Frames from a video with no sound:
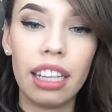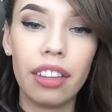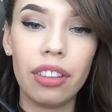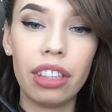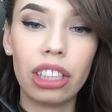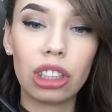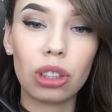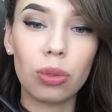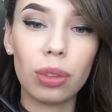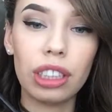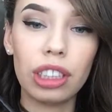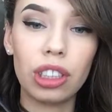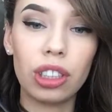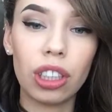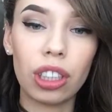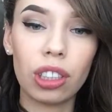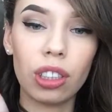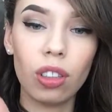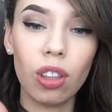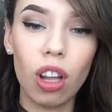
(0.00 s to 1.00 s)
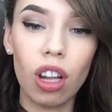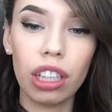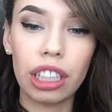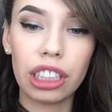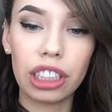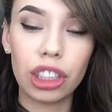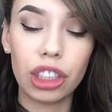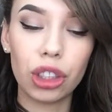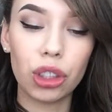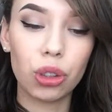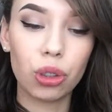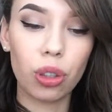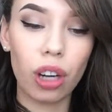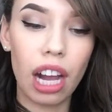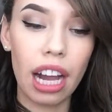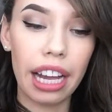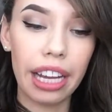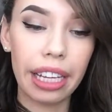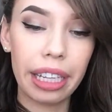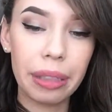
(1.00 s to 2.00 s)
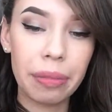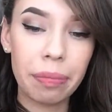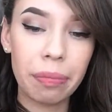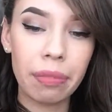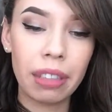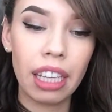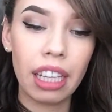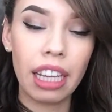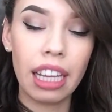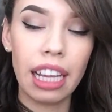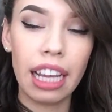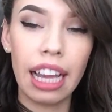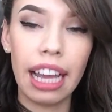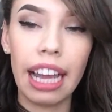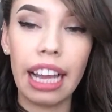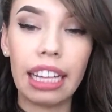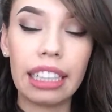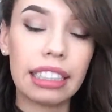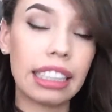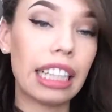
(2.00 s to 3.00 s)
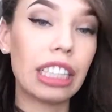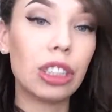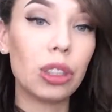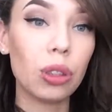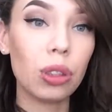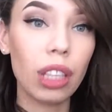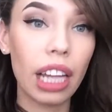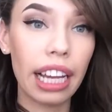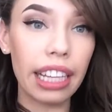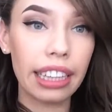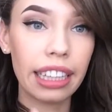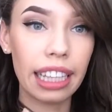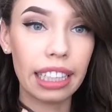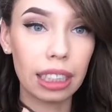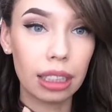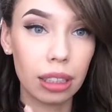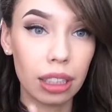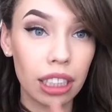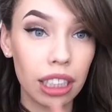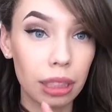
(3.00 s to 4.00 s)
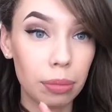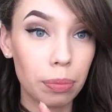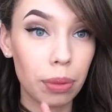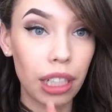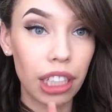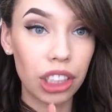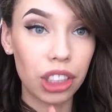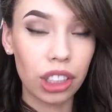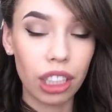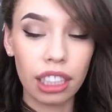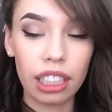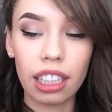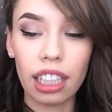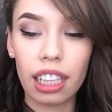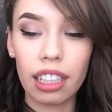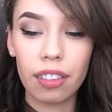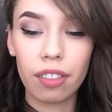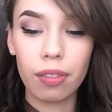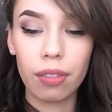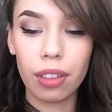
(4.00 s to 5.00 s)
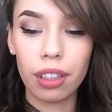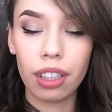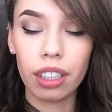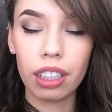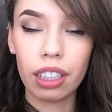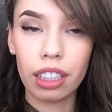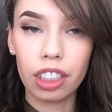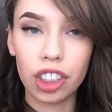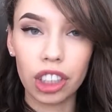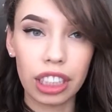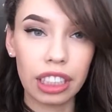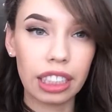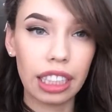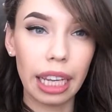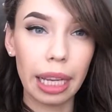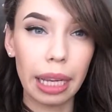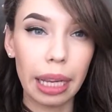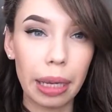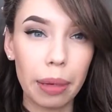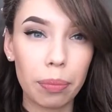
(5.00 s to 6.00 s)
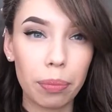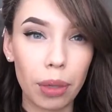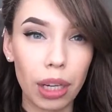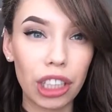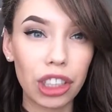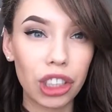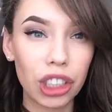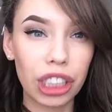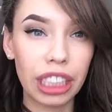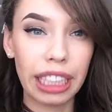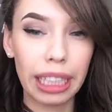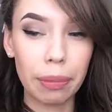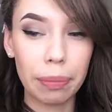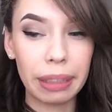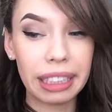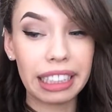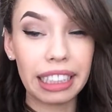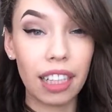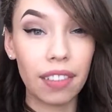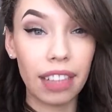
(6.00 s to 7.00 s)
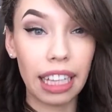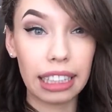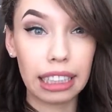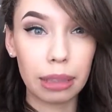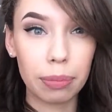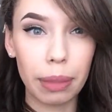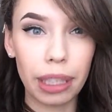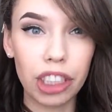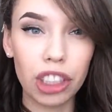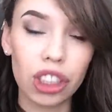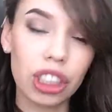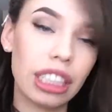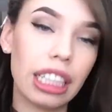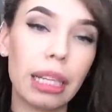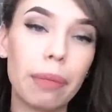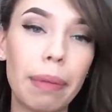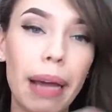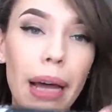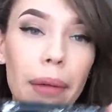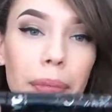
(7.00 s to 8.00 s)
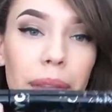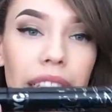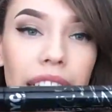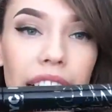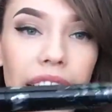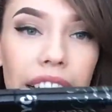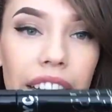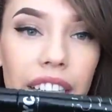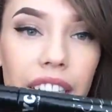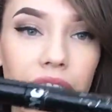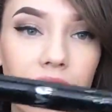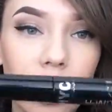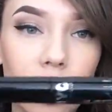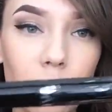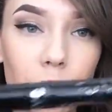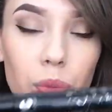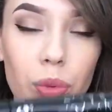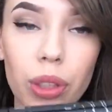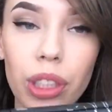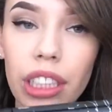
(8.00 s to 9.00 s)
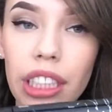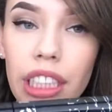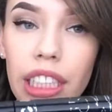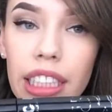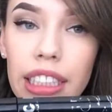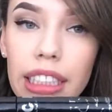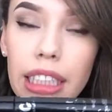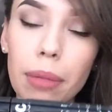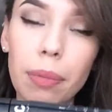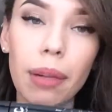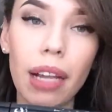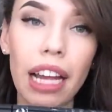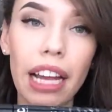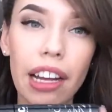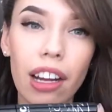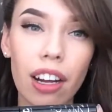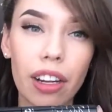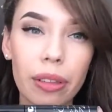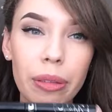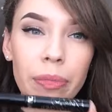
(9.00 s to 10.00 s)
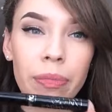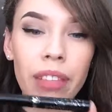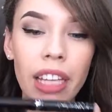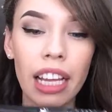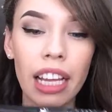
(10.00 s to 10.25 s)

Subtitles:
This one took the longest to dry. And I do like this brush. I love just a brush tip instead of that sponge tip applicator. It's really good to apply on.